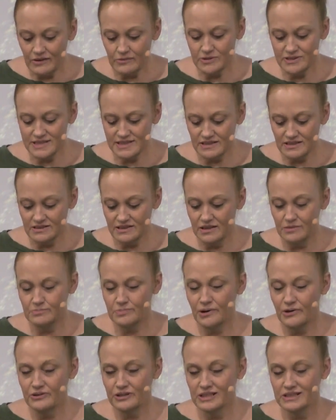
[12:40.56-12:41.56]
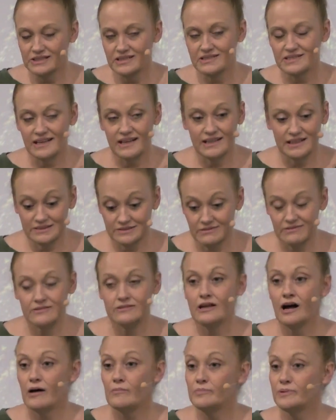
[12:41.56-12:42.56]
was a brokenness I had
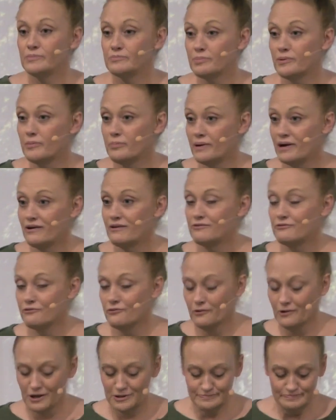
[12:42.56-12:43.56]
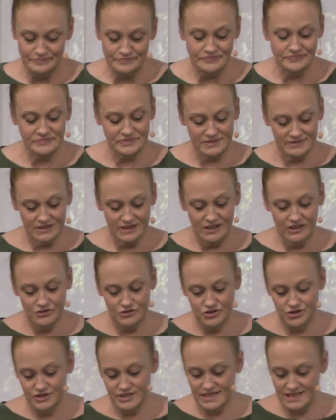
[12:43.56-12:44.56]
not been prepared for, I
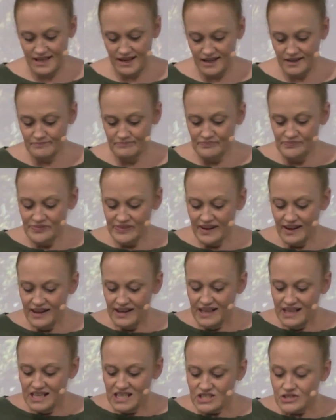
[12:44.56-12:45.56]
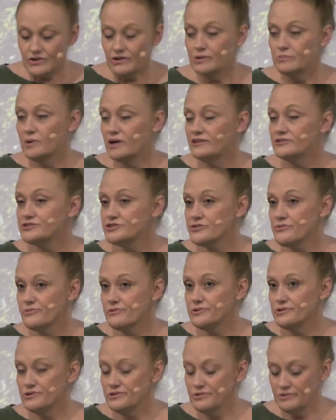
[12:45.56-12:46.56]
should say. So I worked
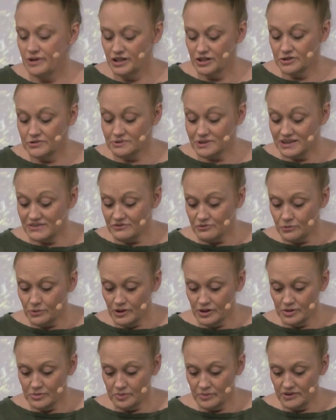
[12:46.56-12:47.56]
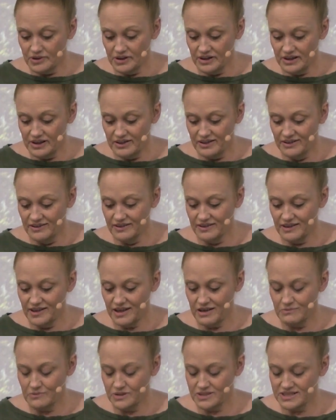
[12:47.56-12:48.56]
through a grief workbook
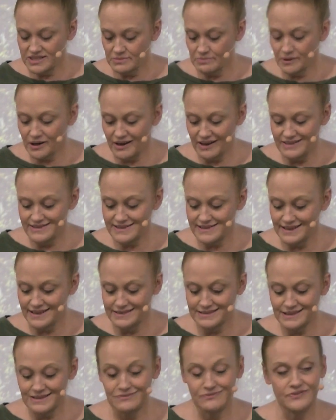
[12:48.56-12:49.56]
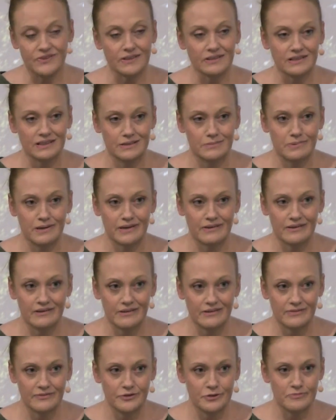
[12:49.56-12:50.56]
and was surprised that I didn't feel any
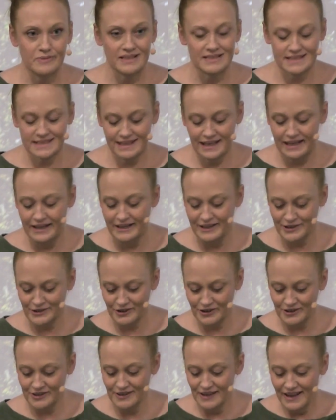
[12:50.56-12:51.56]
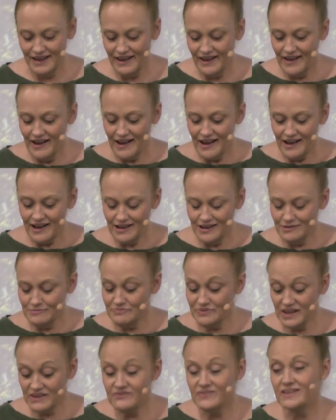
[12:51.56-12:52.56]
better a few months later.
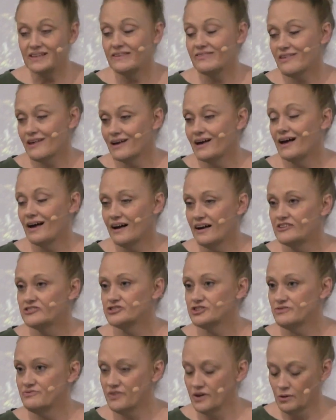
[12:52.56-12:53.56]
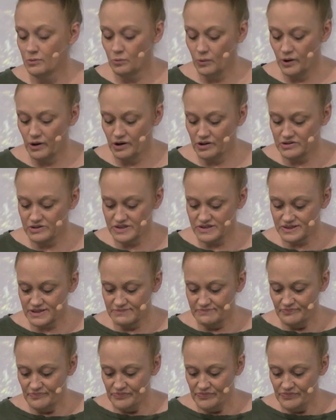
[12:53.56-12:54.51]
If anything, I actually felt worse.